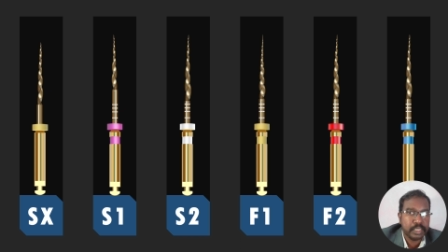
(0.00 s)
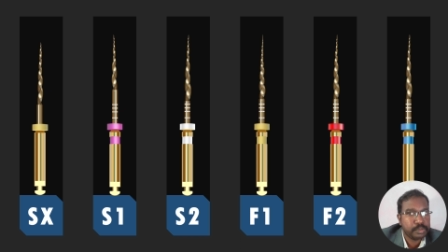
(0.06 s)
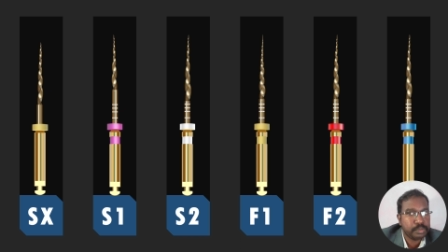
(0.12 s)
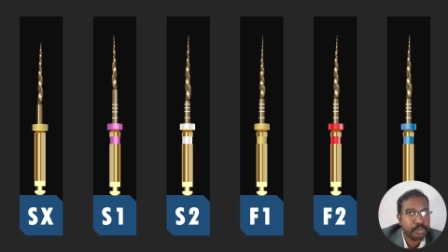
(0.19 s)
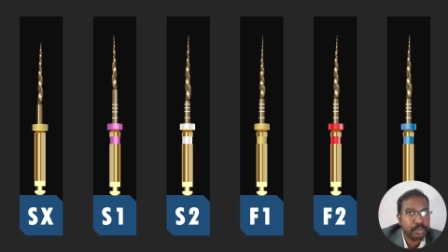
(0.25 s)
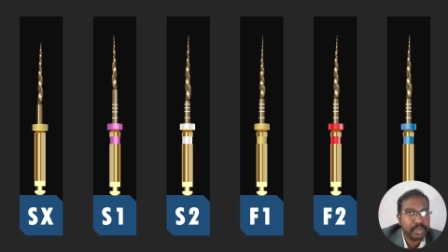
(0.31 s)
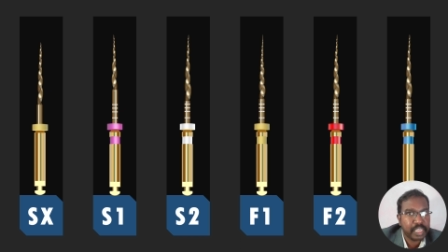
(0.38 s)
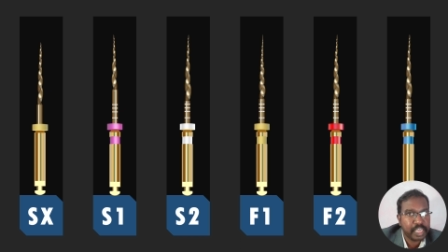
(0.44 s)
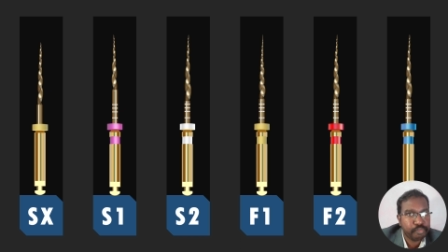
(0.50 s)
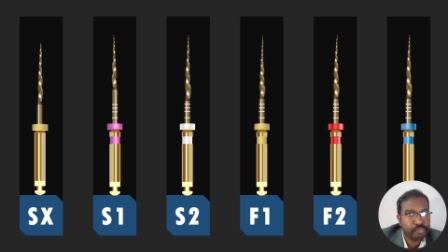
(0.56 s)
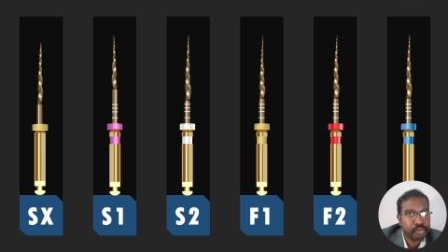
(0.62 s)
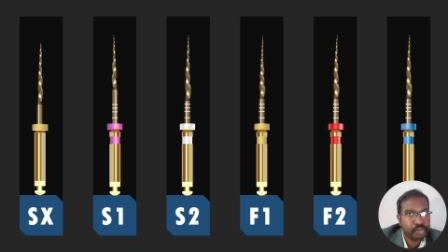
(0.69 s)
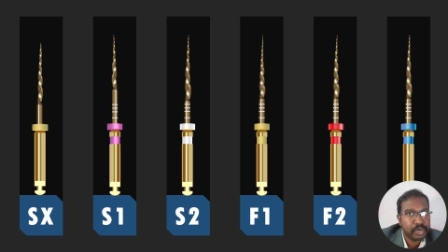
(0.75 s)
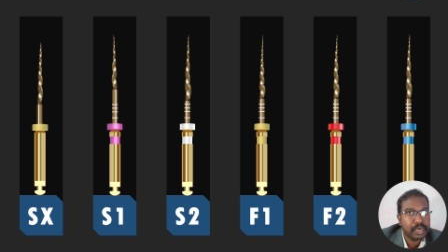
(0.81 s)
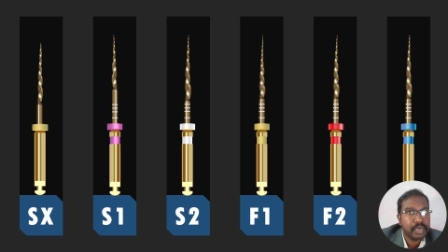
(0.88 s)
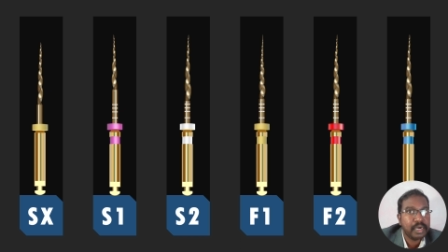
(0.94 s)
So
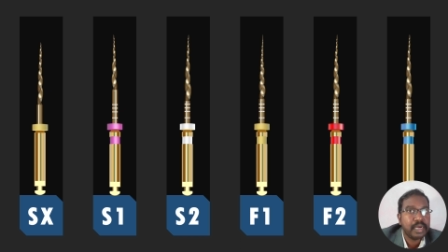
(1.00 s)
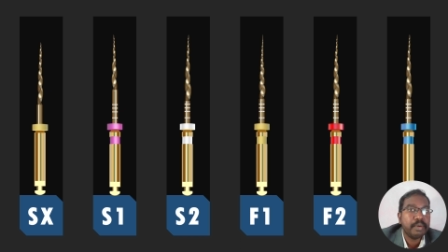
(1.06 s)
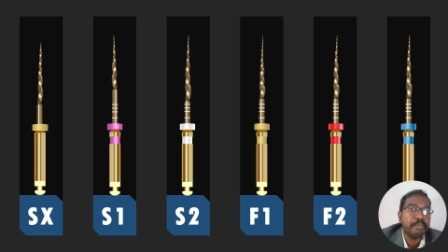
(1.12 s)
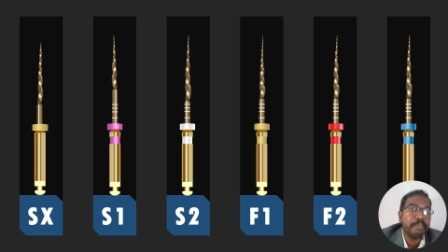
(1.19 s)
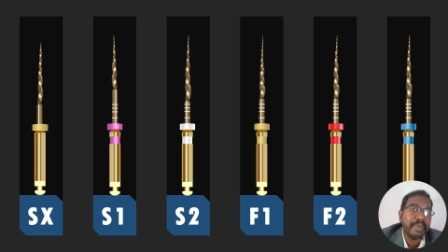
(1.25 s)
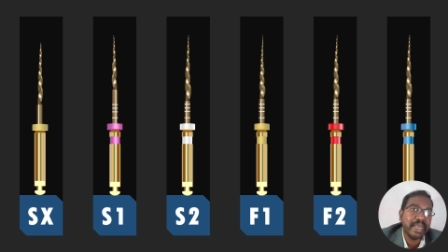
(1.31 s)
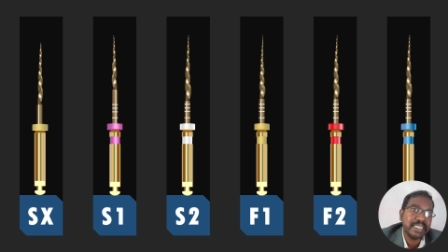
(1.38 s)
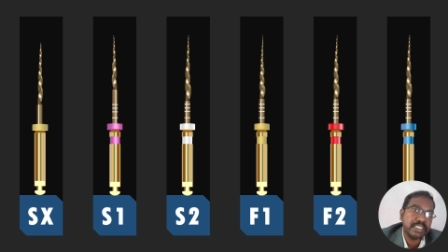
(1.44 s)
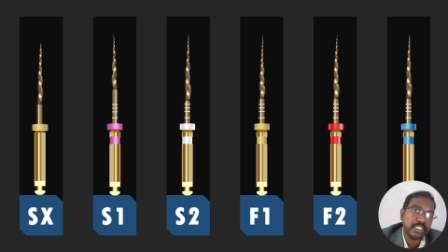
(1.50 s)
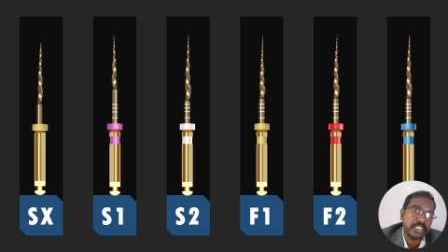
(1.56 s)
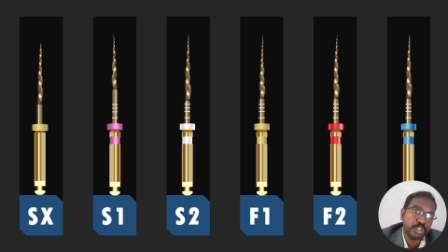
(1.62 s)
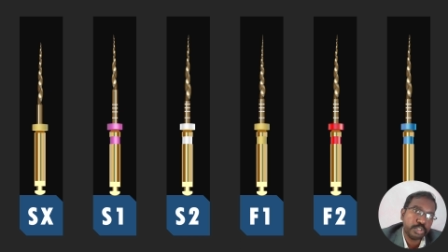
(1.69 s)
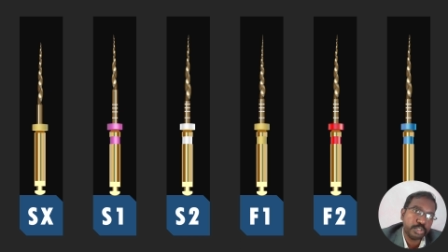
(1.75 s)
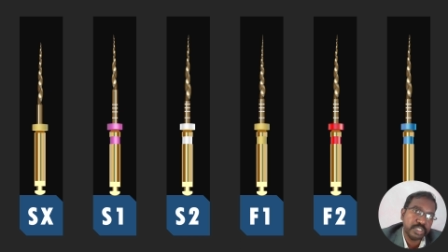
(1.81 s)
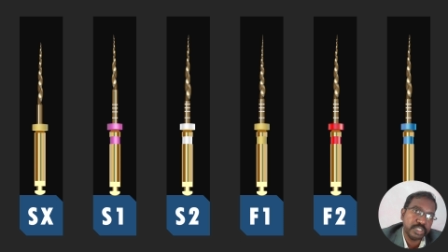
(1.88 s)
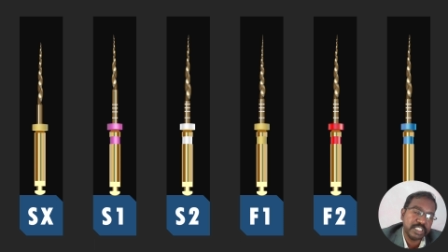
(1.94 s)
F1
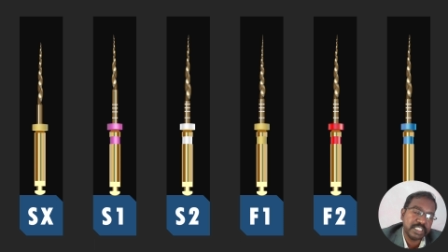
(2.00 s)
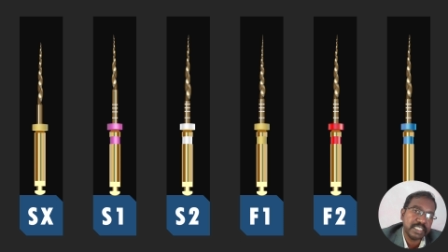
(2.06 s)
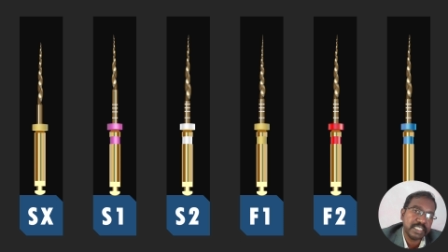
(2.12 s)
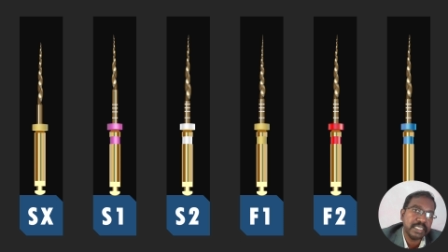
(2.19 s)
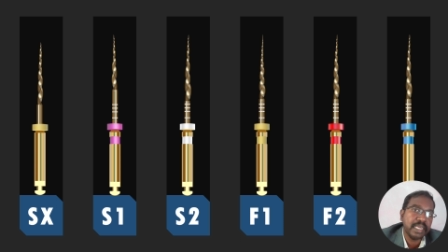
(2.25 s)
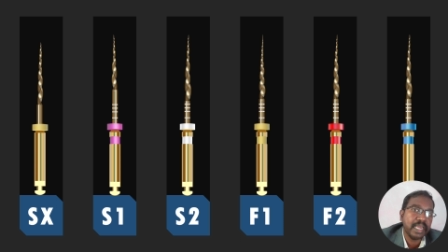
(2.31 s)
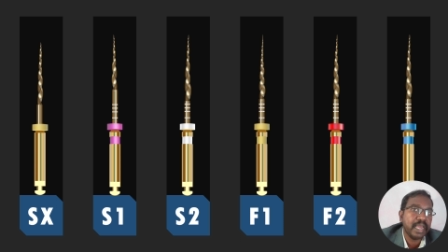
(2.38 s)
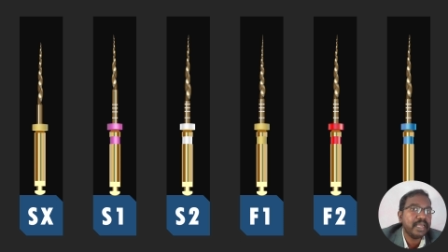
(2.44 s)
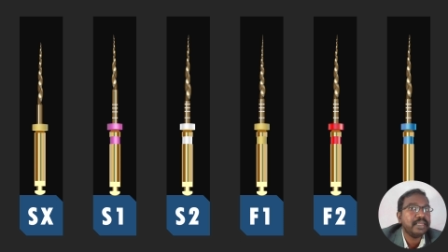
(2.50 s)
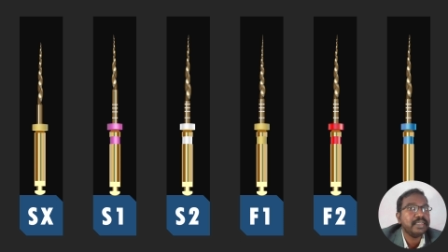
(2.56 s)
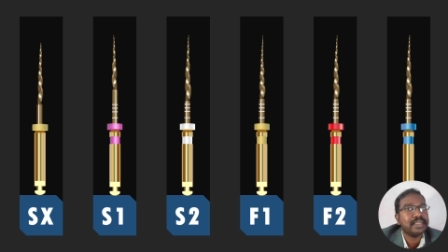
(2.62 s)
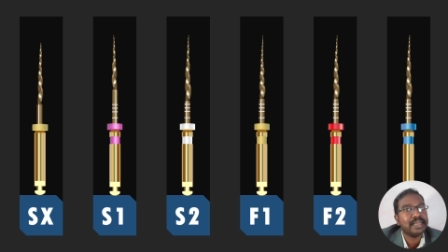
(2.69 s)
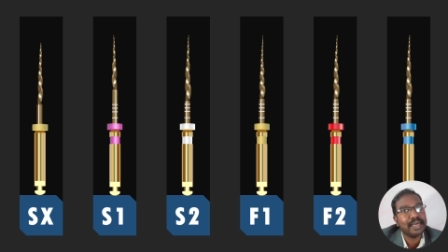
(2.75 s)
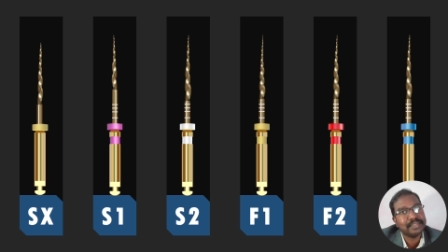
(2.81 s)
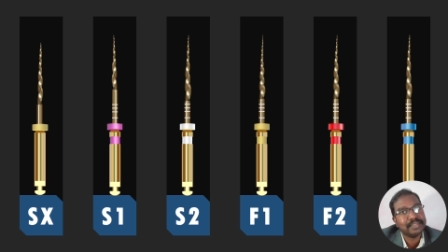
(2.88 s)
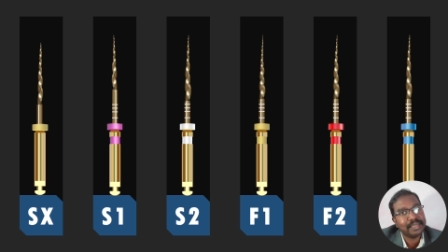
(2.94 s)
matches 20 and it
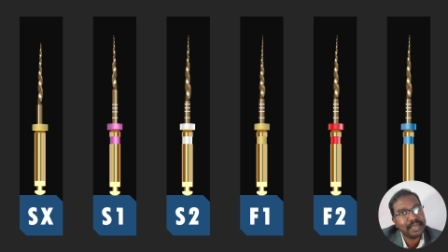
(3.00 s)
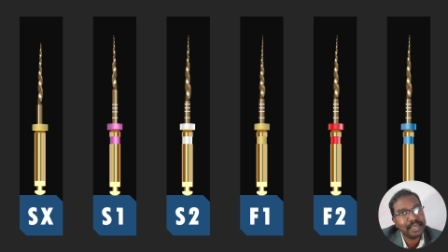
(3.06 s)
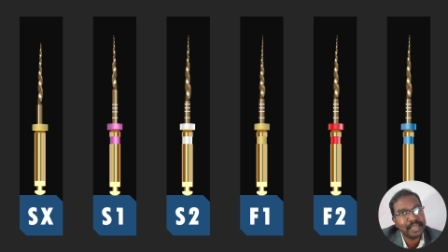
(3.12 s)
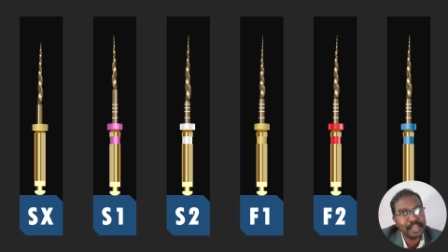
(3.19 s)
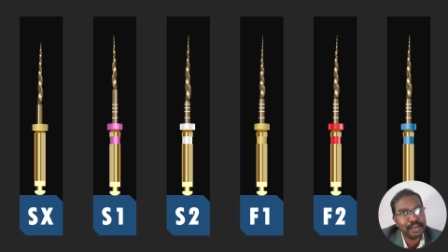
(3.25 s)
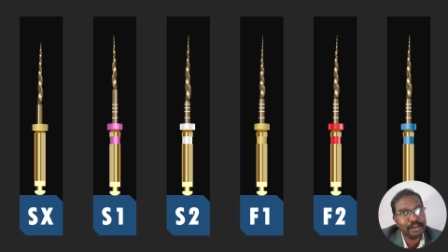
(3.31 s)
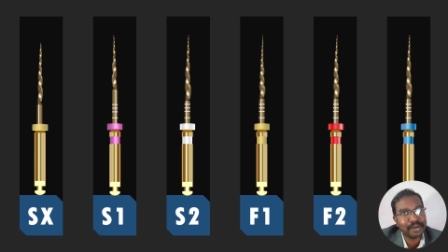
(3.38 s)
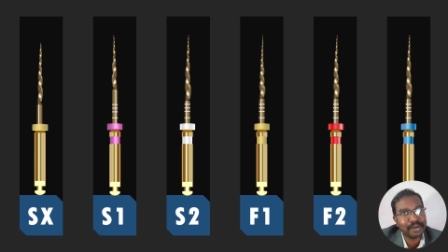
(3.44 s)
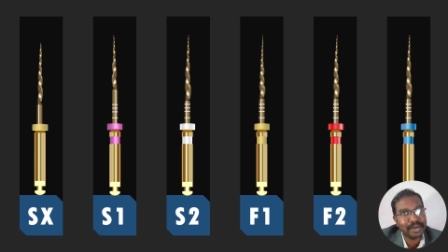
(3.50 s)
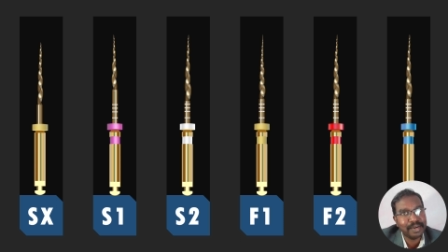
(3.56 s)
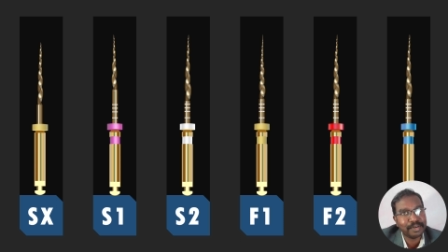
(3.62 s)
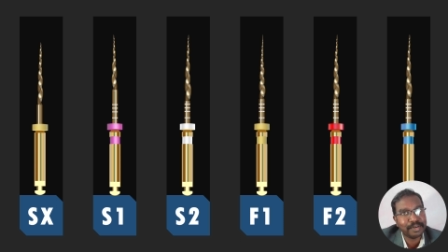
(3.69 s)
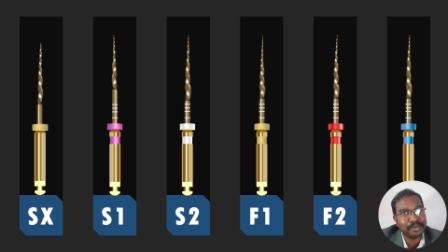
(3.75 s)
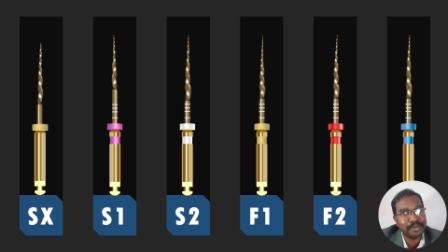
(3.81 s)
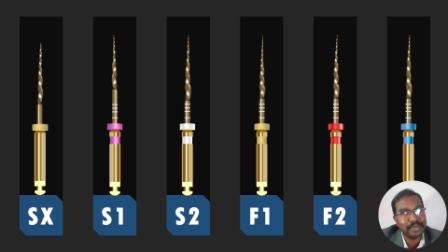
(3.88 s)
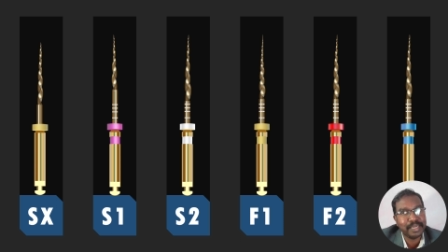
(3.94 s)
has a yellow color
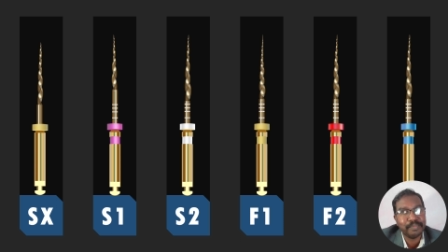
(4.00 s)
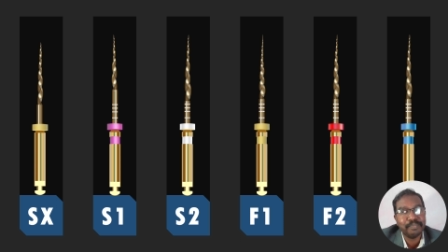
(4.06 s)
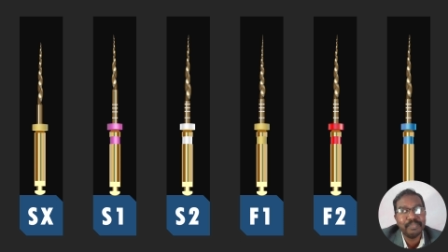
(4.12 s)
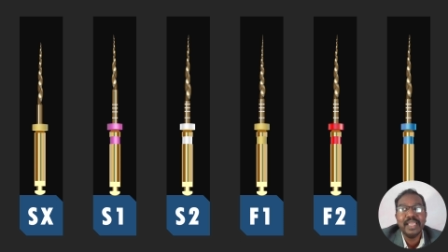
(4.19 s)
coding.